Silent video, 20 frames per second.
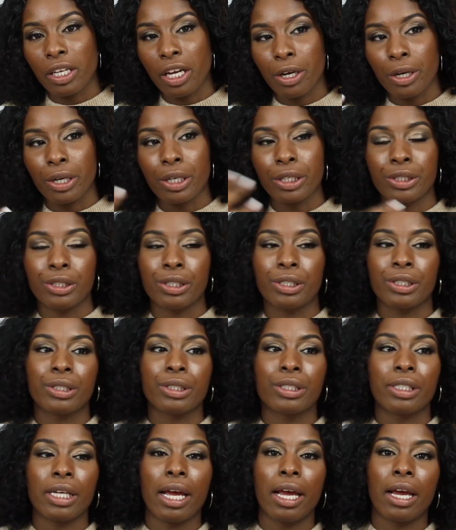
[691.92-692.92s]

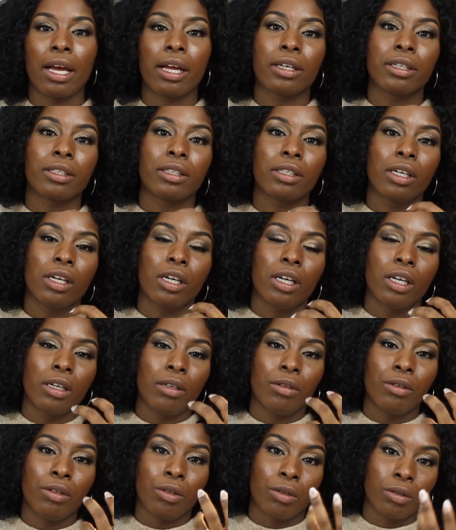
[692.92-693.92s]
characters and
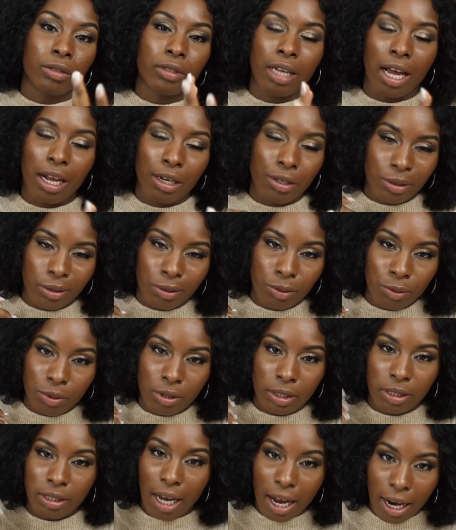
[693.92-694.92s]
Daniel,
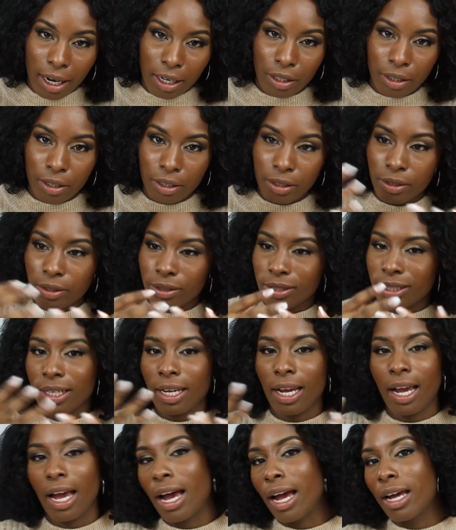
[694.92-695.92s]
who's a tiger. There's a
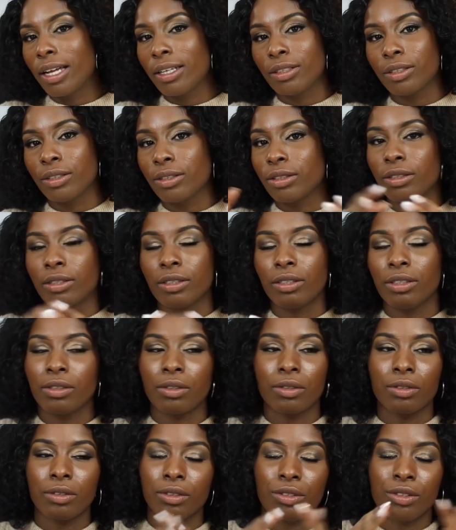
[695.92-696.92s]
cat, and there's
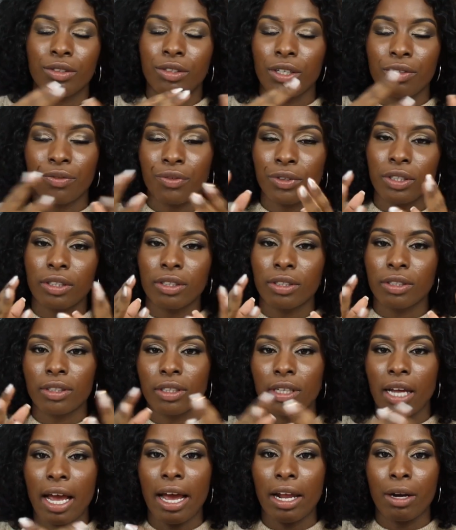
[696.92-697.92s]
different
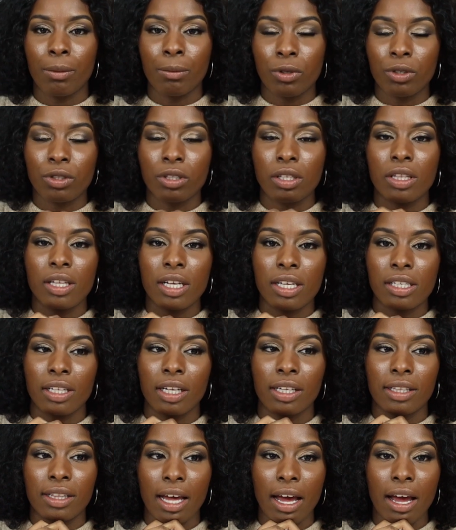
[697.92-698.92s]
animals and things
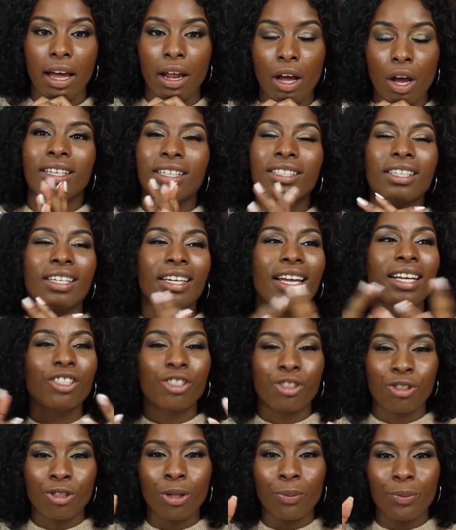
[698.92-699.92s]
like that. It's a
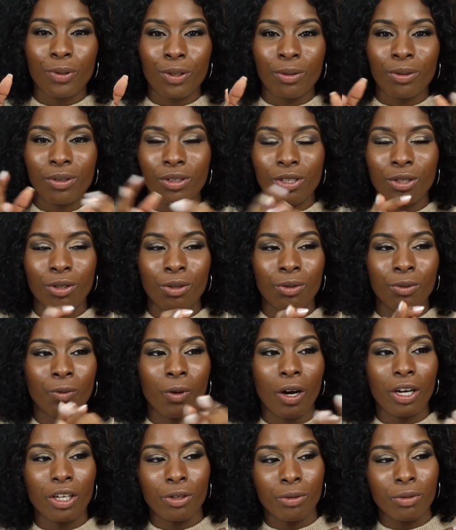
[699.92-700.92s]
nice tribute to
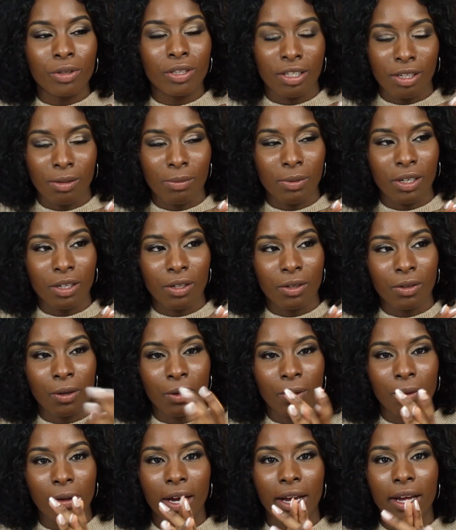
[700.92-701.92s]
what used to be,
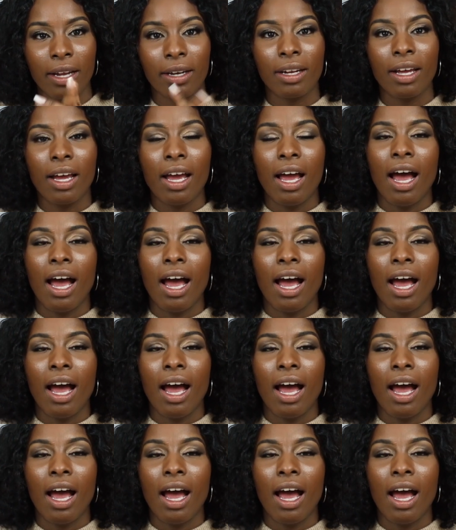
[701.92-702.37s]
and